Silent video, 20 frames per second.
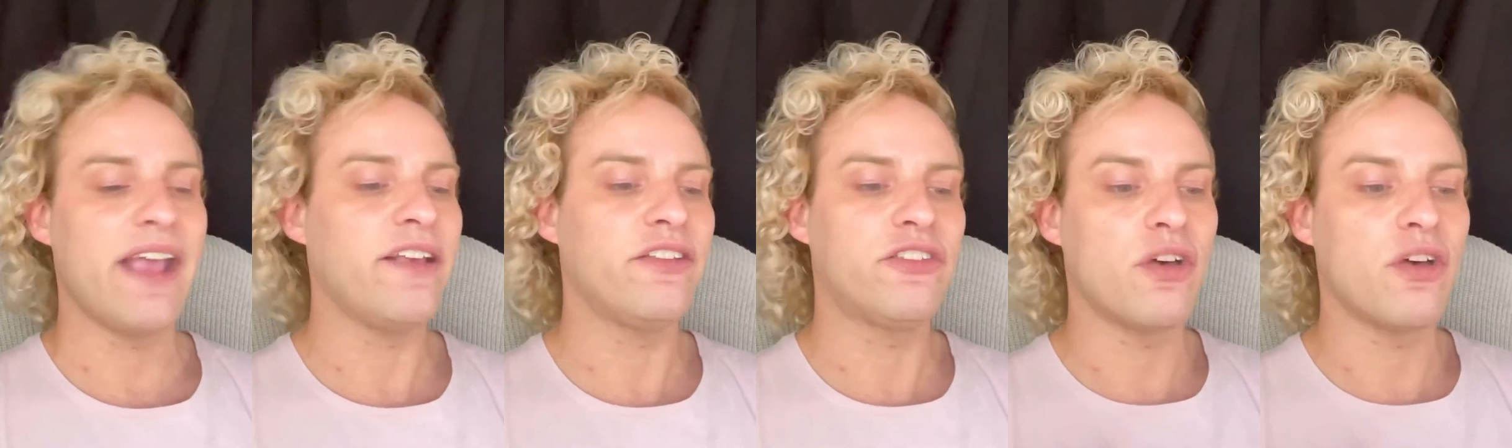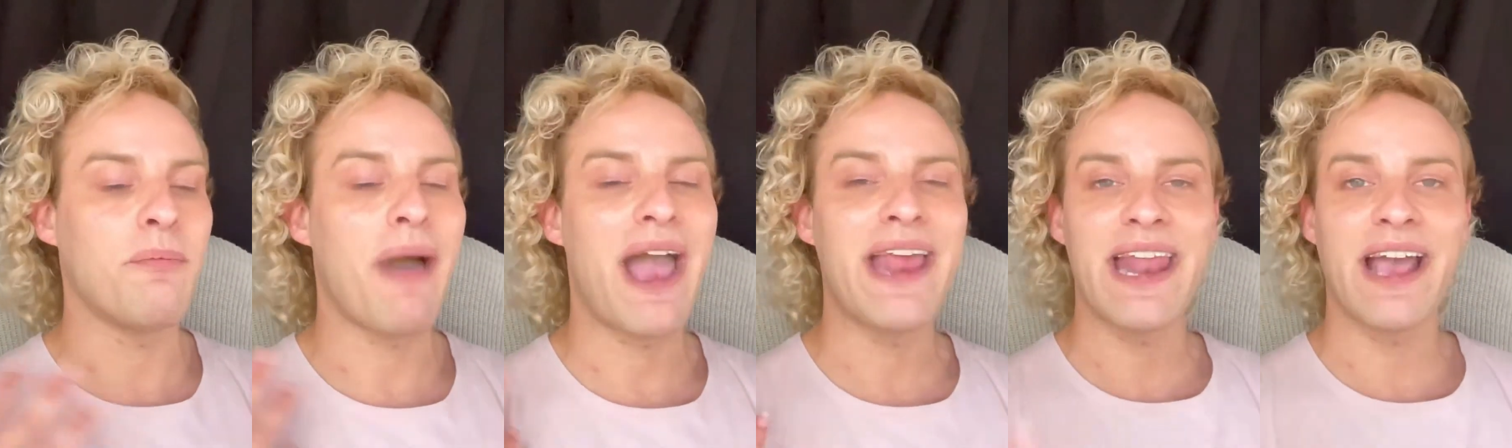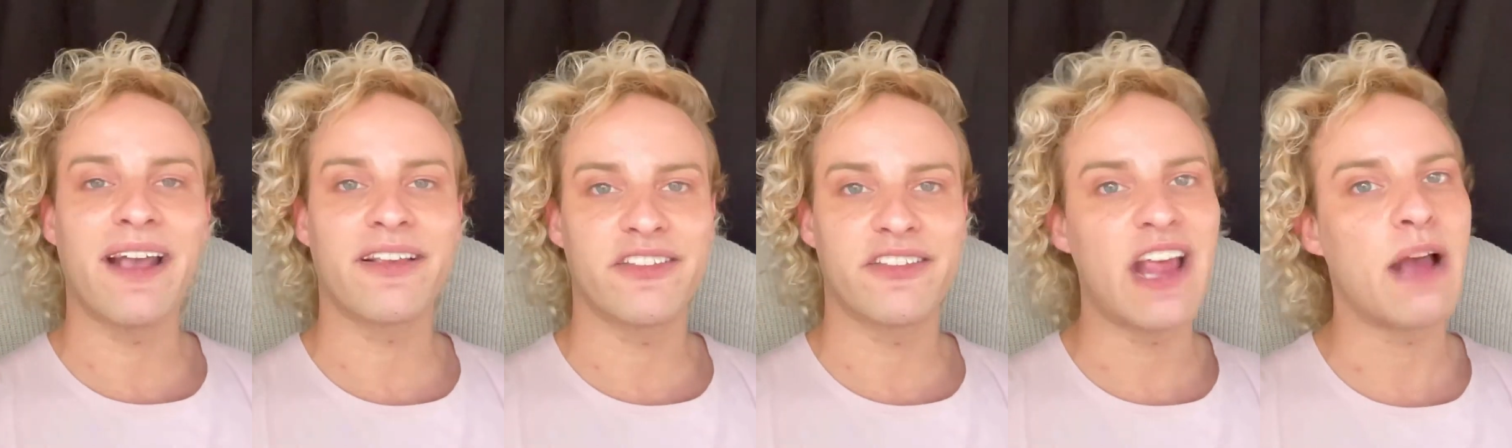so my
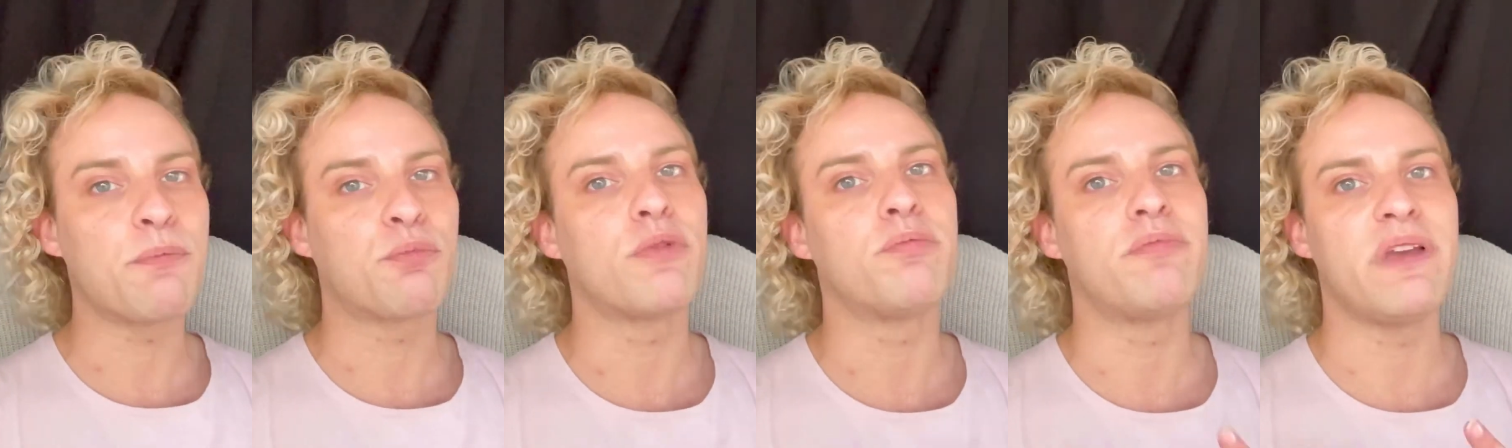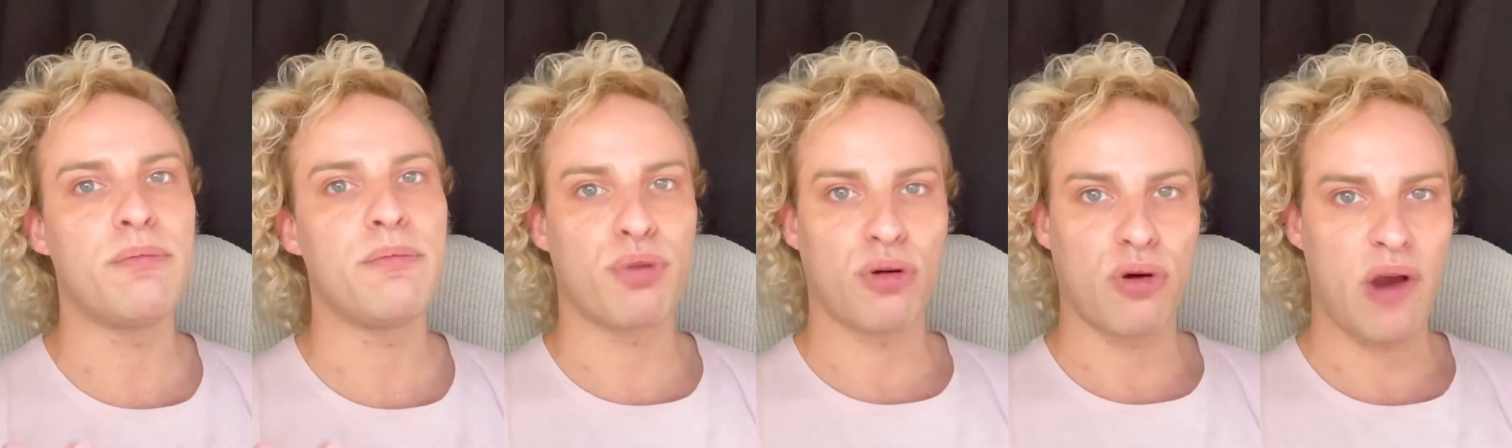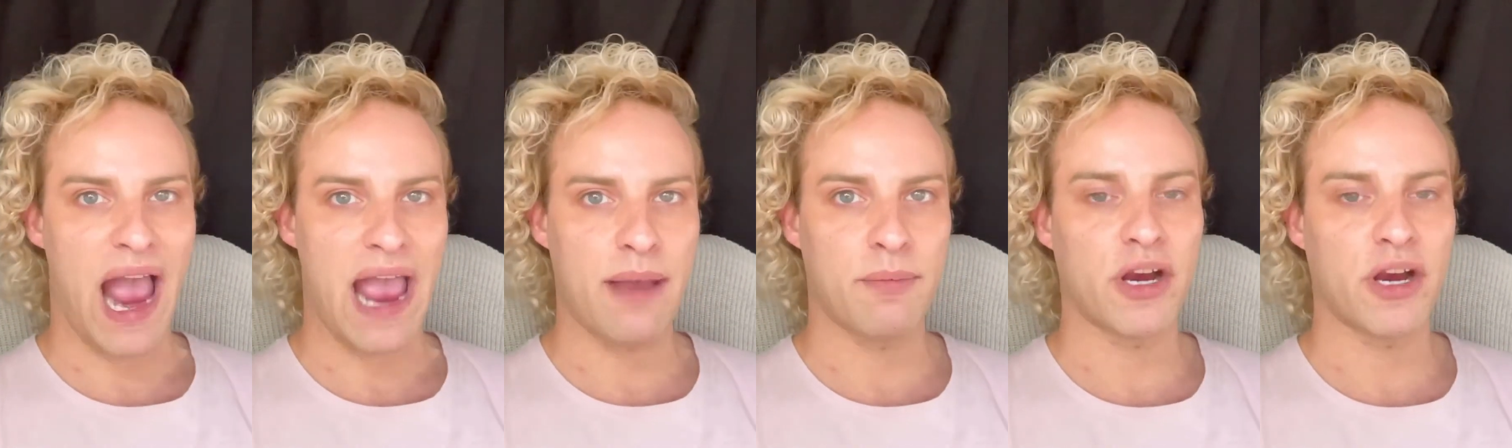next step would be
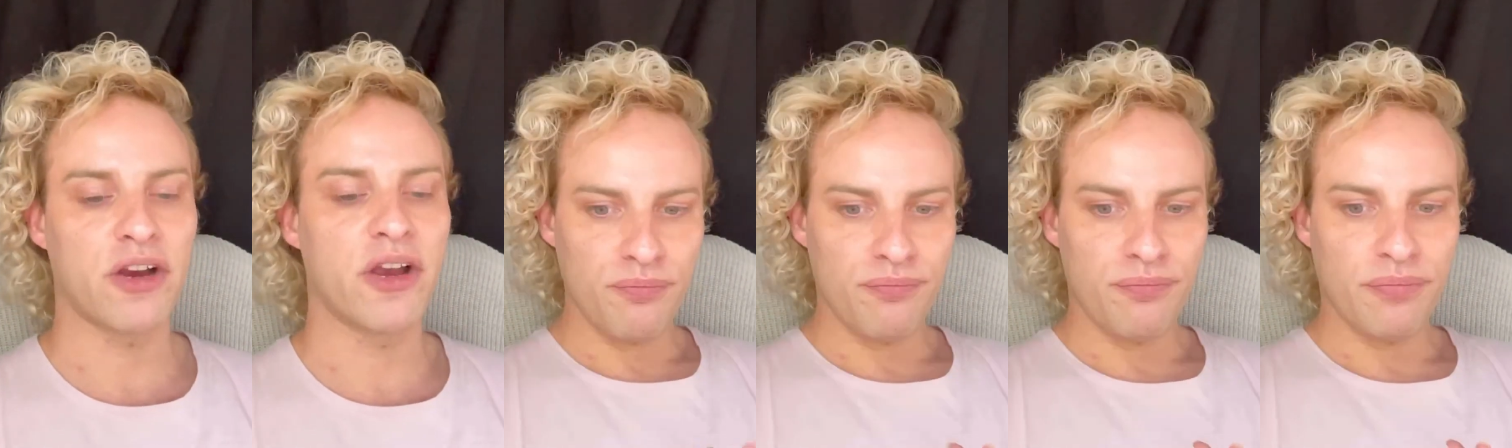primer.